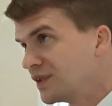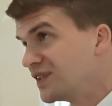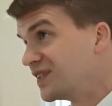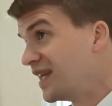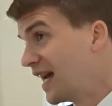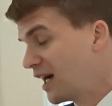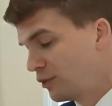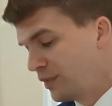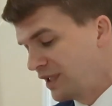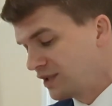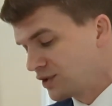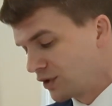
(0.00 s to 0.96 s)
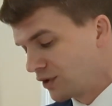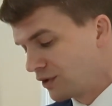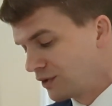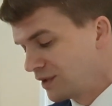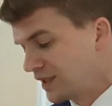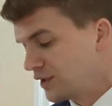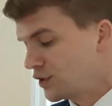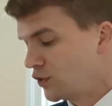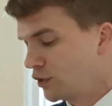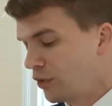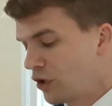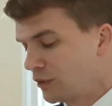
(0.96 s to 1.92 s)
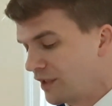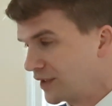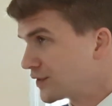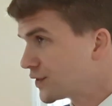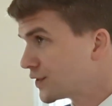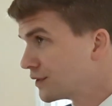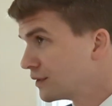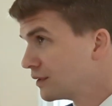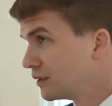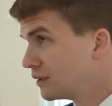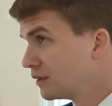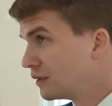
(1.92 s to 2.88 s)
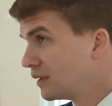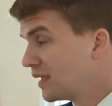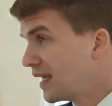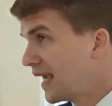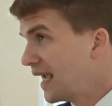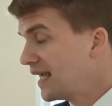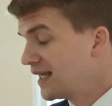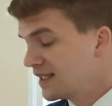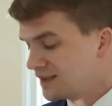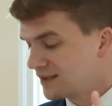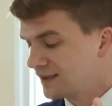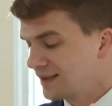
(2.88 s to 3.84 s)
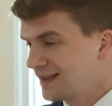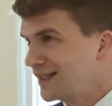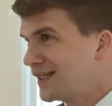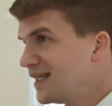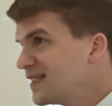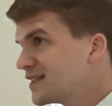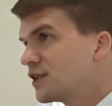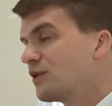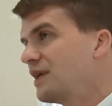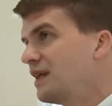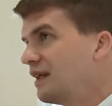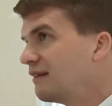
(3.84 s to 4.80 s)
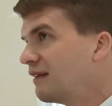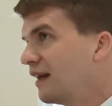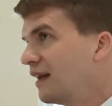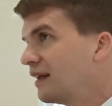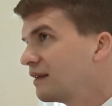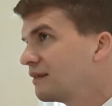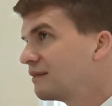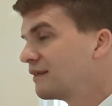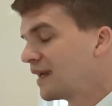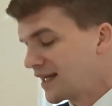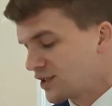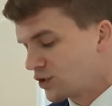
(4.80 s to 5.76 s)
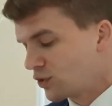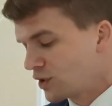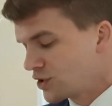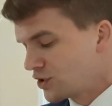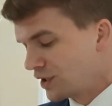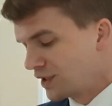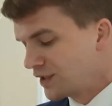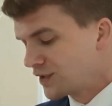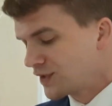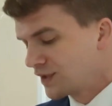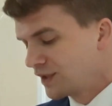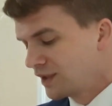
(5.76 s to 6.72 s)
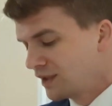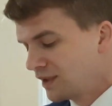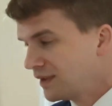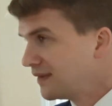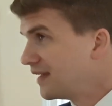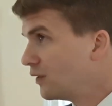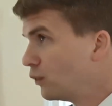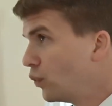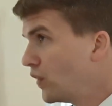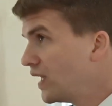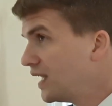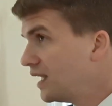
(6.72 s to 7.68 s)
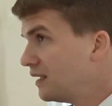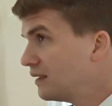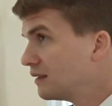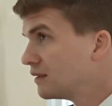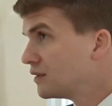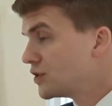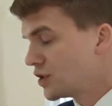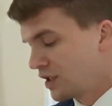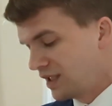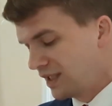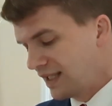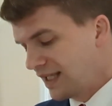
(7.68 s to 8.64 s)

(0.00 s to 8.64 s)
is now being turned into apartments? And is there anything, as Christians, that we should get